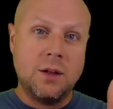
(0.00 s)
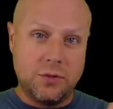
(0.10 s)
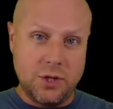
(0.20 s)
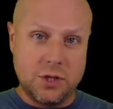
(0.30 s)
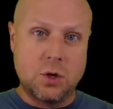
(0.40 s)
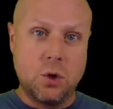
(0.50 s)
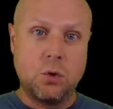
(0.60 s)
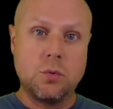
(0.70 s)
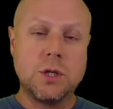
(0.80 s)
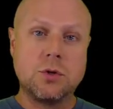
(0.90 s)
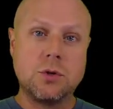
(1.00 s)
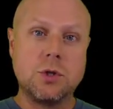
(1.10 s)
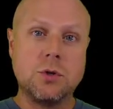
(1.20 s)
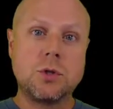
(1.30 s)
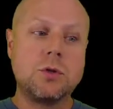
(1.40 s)
this code was
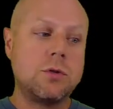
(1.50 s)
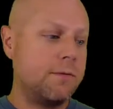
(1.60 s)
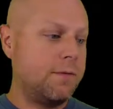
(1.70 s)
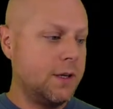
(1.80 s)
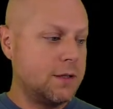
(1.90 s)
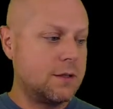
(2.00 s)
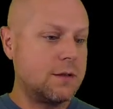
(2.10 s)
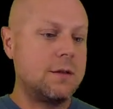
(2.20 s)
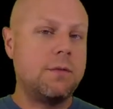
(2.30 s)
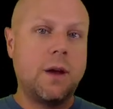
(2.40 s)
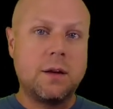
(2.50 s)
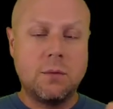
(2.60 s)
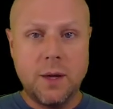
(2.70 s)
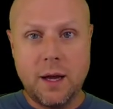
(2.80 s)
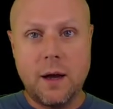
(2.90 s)
introduced to fix this
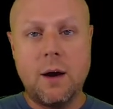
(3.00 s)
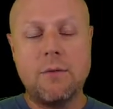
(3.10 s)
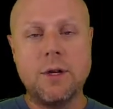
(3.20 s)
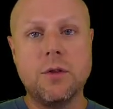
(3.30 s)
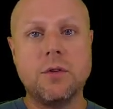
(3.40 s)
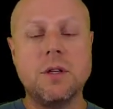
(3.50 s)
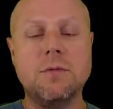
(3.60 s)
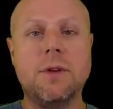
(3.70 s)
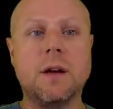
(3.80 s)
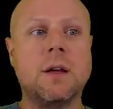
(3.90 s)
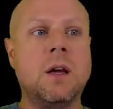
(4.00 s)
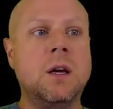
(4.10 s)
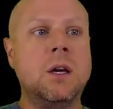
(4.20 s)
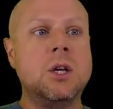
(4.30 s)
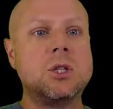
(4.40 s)
defect, and we now have another defect.
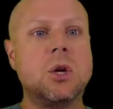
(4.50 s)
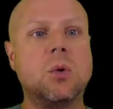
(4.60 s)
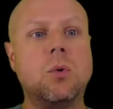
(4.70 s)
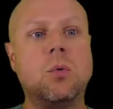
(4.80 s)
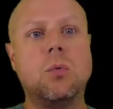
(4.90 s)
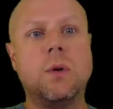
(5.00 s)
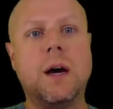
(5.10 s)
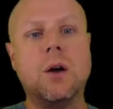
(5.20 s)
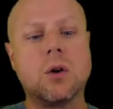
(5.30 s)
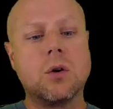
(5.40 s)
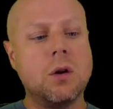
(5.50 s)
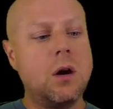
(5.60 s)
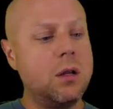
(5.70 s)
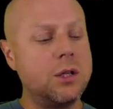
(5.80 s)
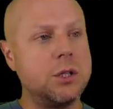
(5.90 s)
So without a
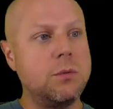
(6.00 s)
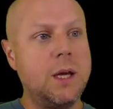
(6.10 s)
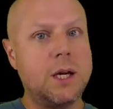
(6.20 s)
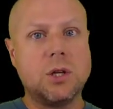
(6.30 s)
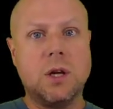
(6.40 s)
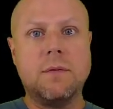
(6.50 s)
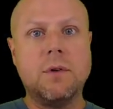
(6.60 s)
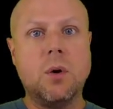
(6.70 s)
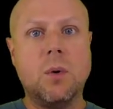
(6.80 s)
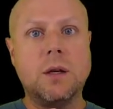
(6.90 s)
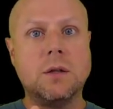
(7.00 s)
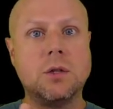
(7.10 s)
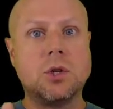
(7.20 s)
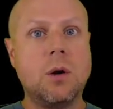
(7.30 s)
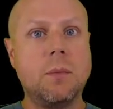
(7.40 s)
chronology, we actually have no way to
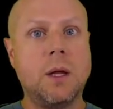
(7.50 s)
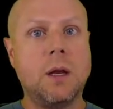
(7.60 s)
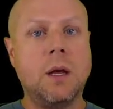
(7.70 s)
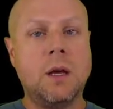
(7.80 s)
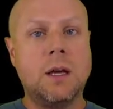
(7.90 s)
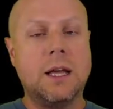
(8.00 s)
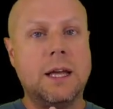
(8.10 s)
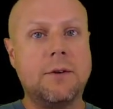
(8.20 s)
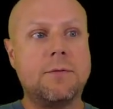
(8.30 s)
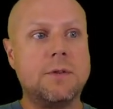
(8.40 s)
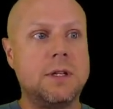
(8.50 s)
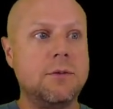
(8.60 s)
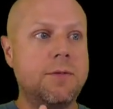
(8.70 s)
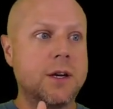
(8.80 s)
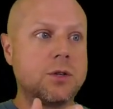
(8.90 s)
determine if
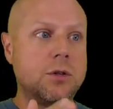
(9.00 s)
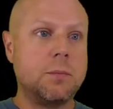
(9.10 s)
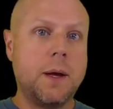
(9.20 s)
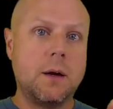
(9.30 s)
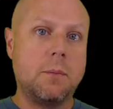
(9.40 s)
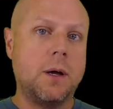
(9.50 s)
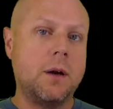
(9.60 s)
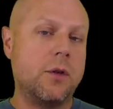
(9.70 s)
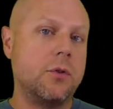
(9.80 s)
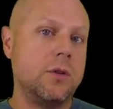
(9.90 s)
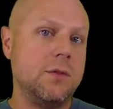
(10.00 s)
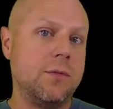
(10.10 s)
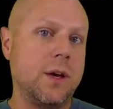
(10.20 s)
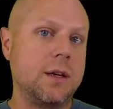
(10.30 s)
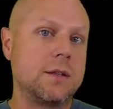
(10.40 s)
defects are dependent upon other
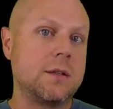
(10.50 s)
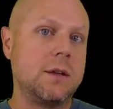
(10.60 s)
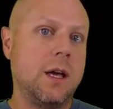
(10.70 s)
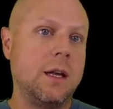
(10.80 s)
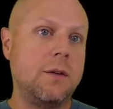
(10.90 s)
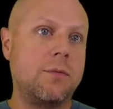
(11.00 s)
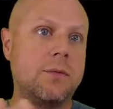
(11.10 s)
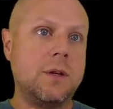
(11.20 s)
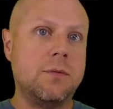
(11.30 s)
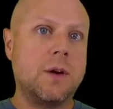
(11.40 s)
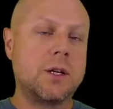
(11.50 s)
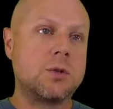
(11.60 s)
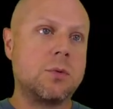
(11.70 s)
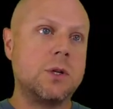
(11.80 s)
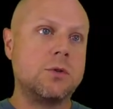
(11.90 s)
defects and if
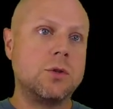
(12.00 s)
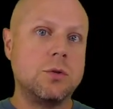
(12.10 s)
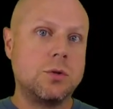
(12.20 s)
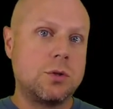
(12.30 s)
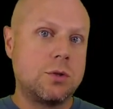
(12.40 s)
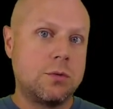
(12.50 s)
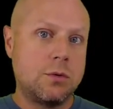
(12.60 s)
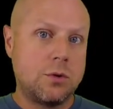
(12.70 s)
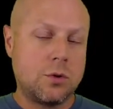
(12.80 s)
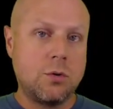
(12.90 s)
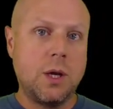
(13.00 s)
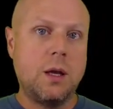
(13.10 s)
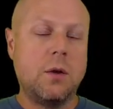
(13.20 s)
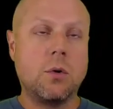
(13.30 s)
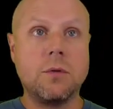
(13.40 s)
defects were introduced to
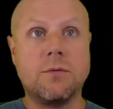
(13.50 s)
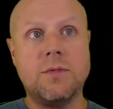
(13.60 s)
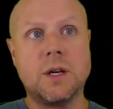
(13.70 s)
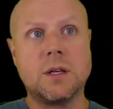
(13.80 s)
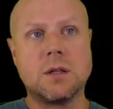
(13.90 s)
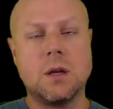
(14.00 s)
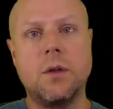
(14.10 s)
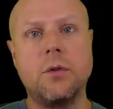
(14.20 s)
create or to fix other